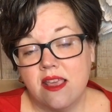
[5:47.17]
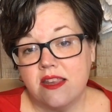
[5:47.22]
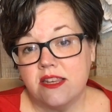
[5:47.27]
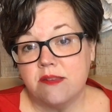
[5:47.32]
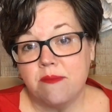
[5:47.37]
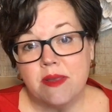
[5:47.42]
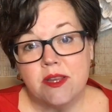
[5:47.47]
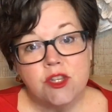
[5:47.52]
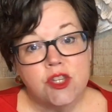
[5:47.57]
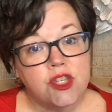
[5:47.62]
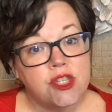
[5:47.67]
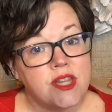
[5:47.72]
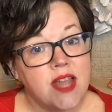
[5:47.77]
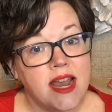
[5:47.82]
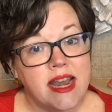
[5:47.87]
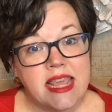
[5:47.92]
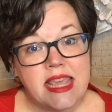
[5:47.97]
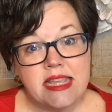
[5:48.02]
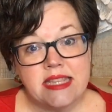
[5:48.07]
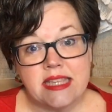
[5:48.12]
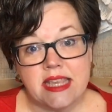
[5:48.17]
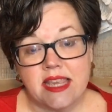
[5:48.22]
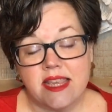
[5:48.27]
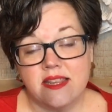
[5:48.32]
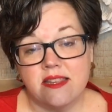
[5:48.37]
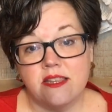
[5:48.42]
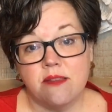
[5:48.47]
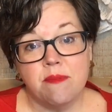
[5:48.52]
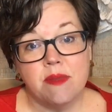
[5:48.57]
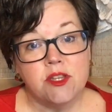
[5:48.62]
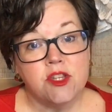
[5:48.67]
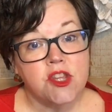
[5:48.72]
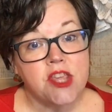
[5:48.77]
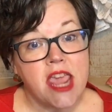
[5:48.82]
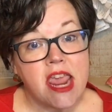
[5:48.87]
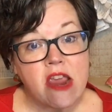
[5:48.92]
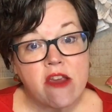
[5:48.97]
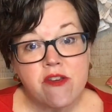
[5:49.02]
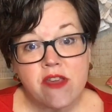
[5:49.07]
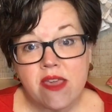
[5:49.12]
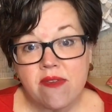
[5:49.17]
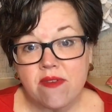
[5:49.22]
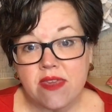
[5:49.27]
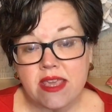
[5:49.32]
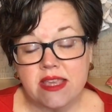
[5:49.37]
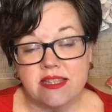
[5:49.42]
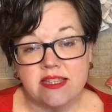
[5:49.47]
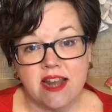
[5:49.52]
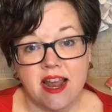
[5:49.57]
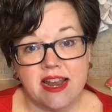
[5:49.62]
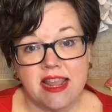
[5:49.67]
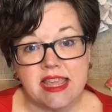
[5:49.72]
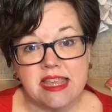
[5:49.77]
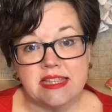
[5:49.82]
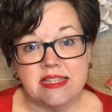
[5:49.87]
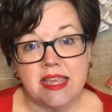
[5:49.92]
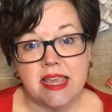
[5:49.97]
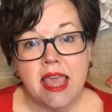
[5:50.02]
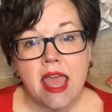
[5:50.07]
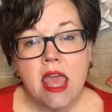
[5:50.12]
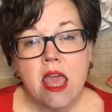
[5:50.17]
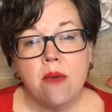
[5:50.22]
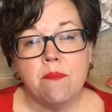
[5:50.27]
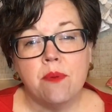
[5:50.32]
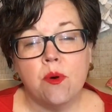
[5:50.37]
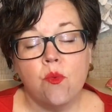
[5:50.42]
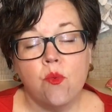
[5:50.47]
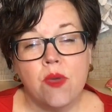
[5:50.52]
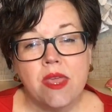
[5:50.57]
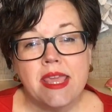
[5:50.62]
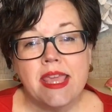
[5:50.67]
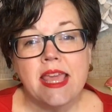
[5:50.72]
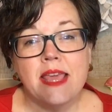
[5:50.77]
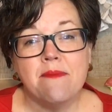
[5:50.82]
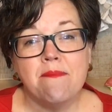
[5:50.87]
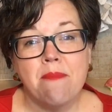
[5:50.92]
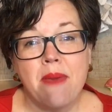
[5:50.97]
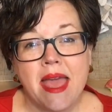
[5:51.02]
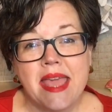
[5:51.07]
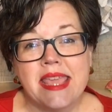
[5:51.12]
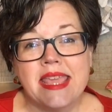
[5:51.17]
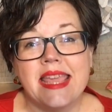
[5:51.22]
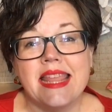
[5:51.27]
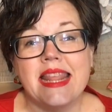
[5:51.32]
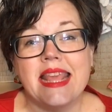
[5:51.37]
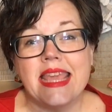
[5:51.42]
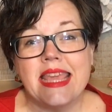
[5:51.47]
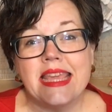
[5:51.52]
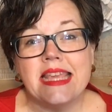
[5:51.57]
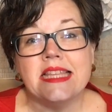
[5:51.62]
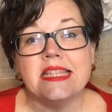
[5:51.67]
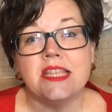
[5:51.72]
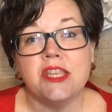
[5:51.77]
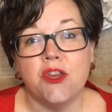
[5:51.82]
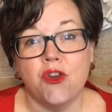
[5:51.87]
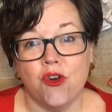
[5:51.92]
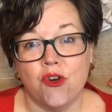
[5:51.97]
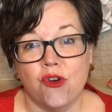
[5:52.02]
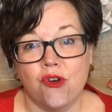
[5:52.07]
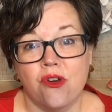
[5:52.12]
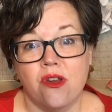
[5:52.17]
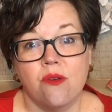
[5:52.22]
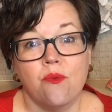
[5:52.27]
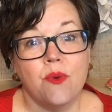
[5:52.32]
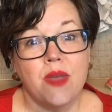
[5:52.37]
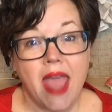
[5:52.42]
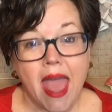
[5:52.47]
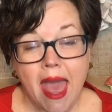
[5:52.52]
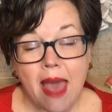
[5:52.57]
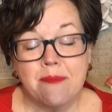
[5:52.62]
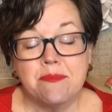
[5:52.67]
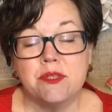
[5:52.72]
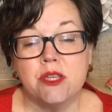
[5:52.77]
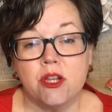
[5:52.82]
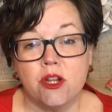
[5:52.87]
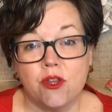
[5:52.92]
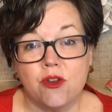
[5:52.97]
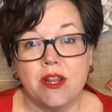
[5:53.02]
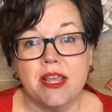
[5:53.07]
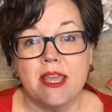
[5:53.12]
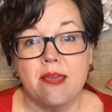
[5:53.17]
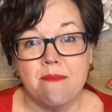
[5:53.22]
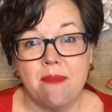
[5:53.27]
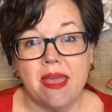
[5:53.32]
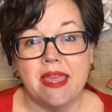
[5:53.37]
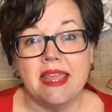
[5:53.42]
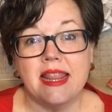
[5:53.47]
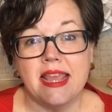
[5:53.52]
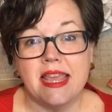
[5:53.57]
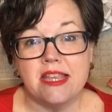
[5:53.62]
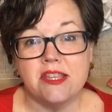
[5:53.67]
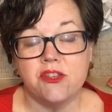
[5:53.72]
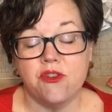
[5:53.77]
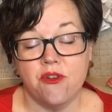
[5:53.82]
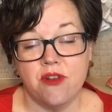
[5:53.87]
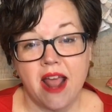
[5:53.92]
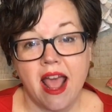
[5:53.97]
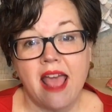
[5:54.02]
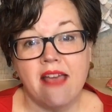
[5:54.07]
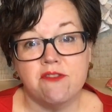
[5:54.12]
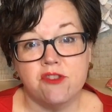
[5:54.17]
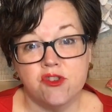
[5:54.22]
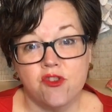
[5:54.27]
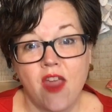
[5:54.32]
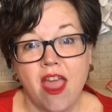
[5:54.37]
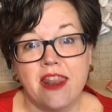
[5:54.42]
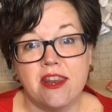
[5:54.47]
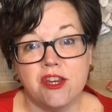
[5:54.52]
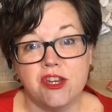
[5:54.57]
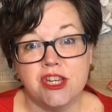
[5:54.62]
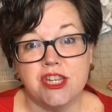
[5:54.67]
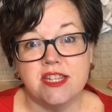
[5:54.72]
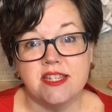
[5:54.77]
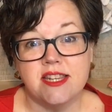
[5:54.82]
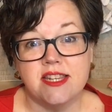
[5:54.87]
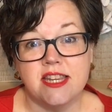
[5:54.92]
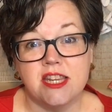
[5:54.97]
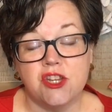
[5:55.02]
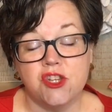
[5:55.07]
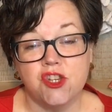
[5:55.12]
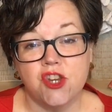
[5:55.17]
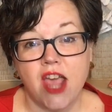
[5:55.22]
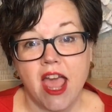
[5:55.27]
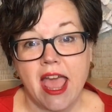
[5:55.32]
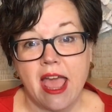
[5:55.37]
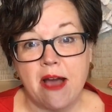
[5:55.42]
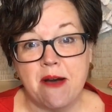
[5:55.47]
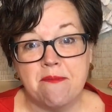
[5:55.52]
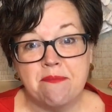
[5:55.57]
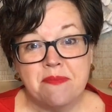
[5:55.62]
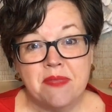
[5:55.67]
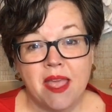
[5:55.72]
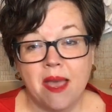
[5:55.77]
Dementia is not easy. Dementia caregiving is not easy, but we can make it easier. We absolutely can make it easier, and I have strategies to teach you how.